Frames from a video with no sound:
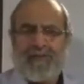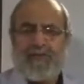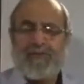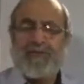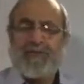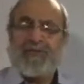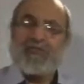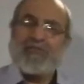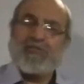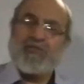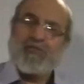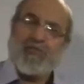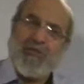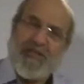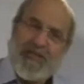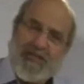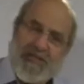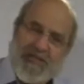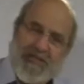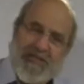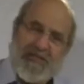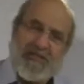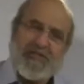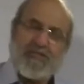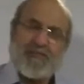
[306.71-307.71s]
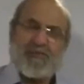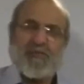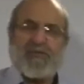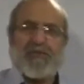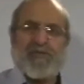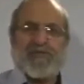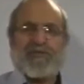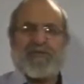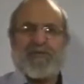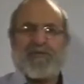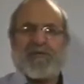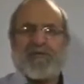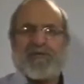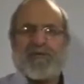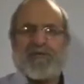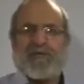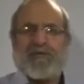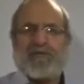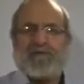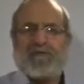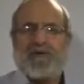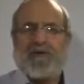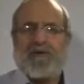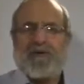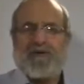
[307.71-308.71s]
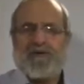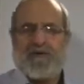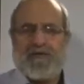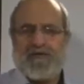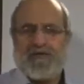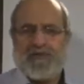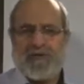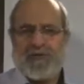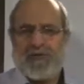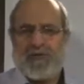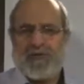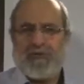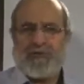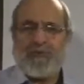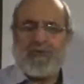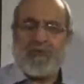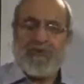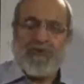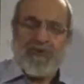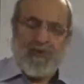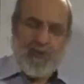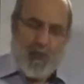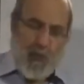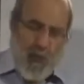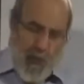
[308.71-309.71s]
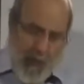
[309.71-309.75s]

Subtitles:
restricting the possibility of harakat to only